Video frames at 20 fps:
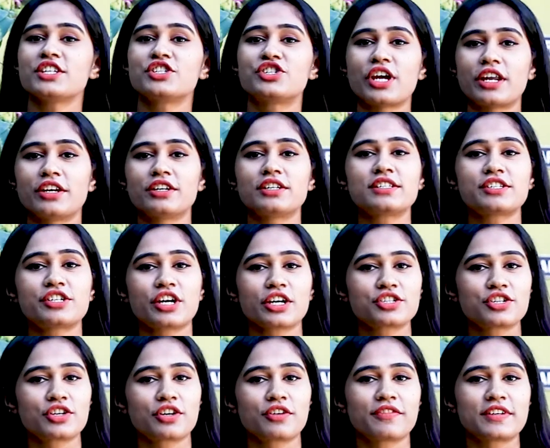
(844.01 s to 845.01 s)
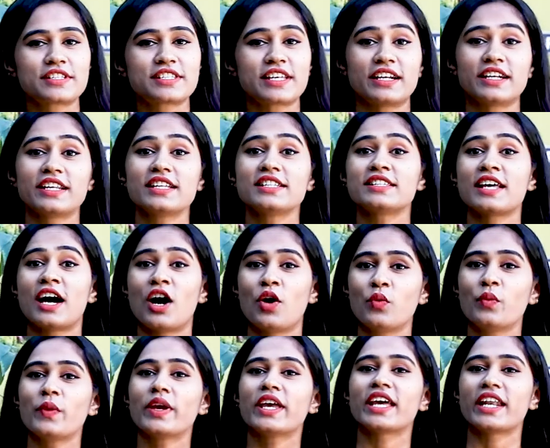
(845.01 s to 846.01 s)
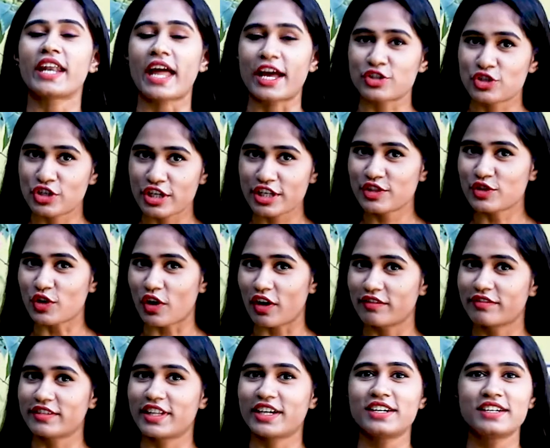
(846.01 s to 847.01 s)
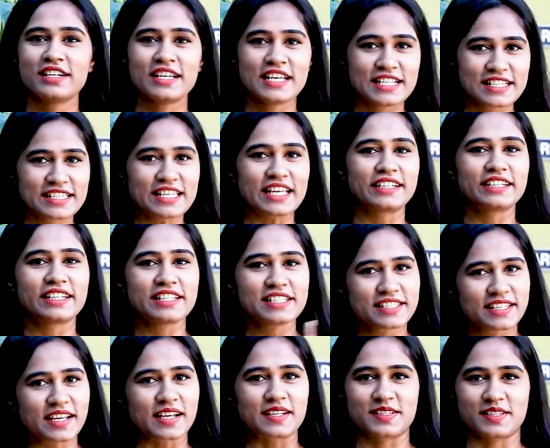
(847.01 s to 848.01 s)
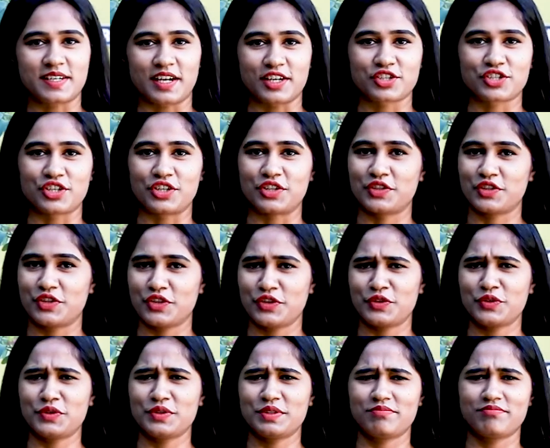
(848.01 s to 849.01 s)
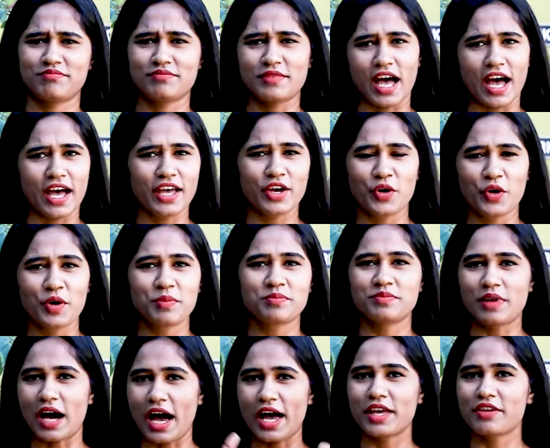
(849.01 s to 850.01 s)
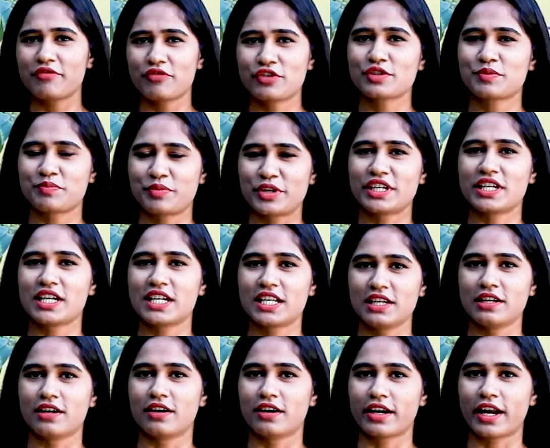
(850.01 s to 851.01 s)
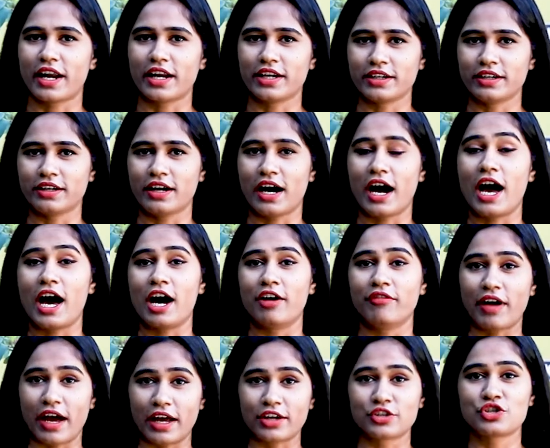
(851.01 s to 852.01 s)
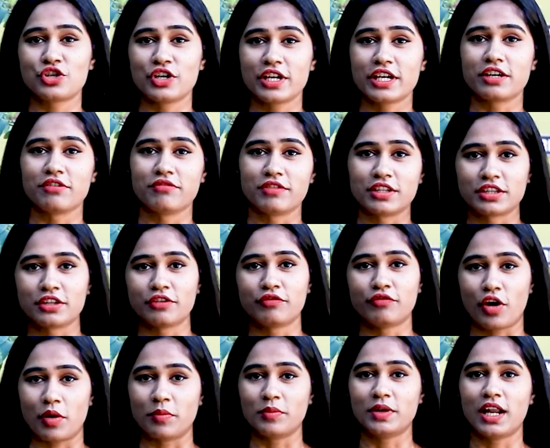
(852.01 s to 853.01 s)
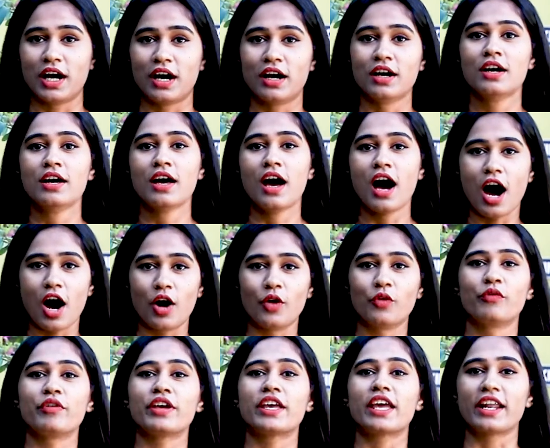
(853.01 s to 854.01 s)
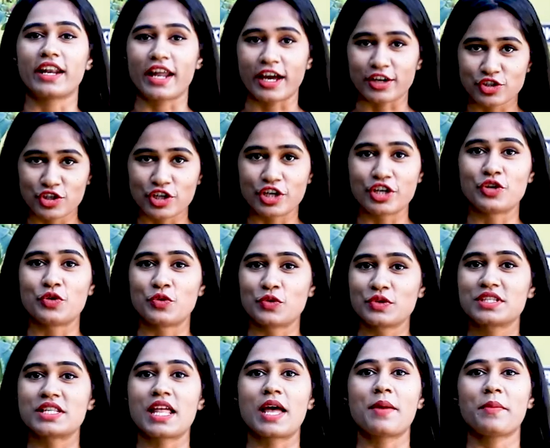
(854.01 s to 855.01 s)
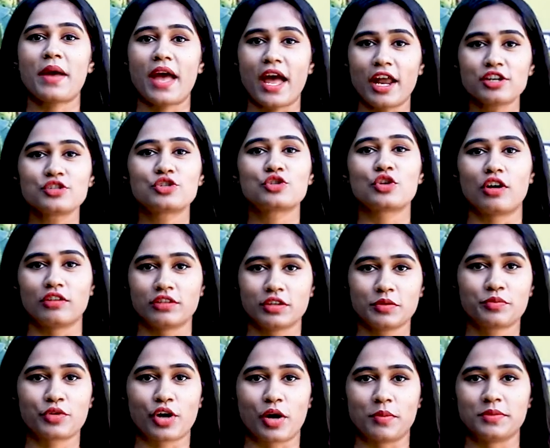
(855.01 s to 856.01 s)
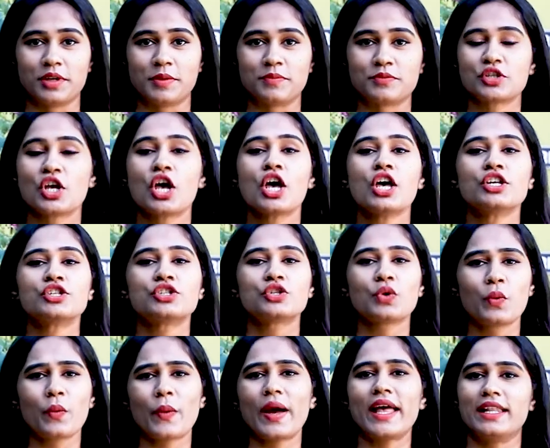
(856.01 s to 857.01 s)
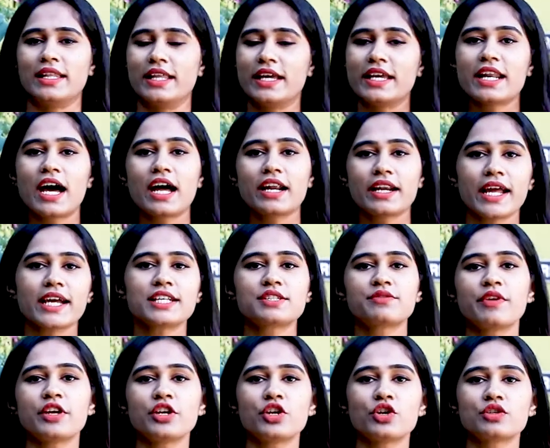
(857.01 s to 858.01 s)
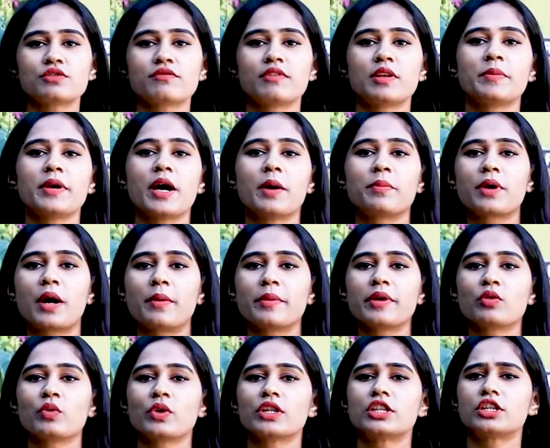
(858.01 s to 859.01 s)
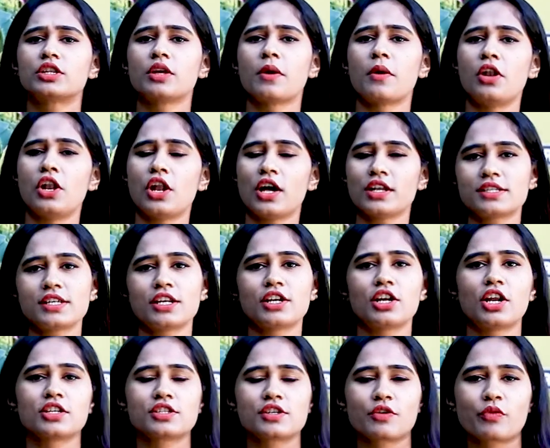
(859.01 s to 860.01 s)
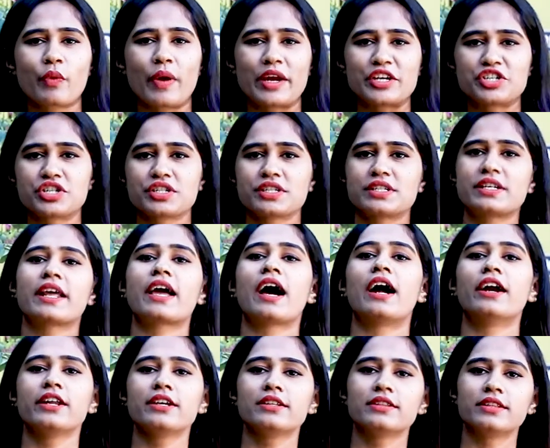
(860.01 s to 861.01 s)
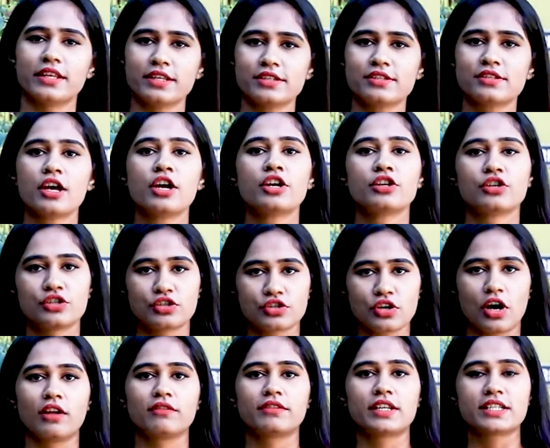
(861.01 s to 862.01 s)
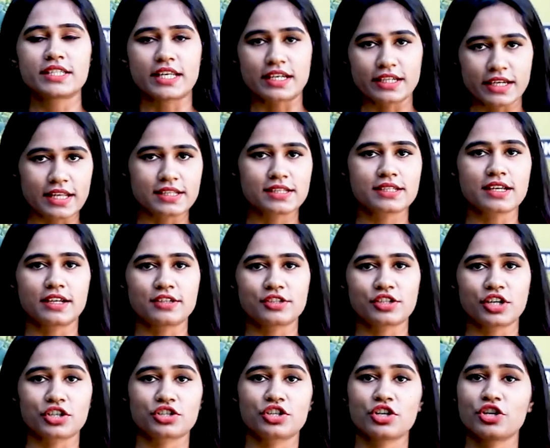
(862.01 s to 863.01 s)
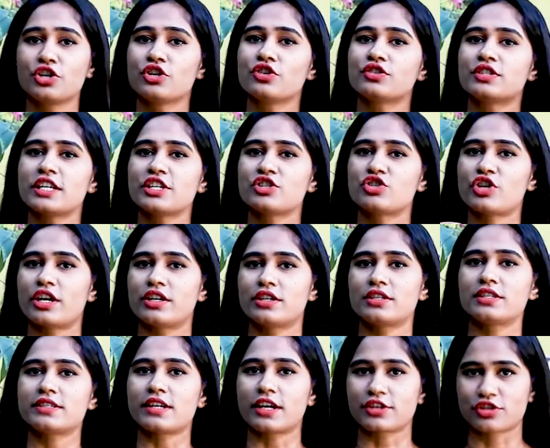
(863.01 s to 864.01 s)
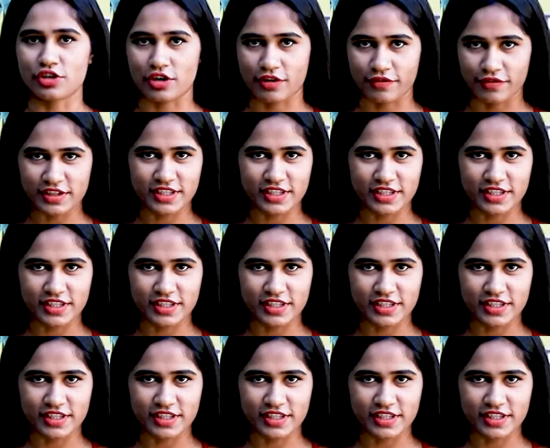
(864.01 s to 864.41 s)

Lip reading: general structure of a sentence how we can actually solve the sentence construction. Though I hope I was pretty clear and I have actually given the formula how we can actually use them and solve the problems. So well, in our next videos we will be upcoming with lots and lots of questions regarding this to solve the sentence construction using general structure of a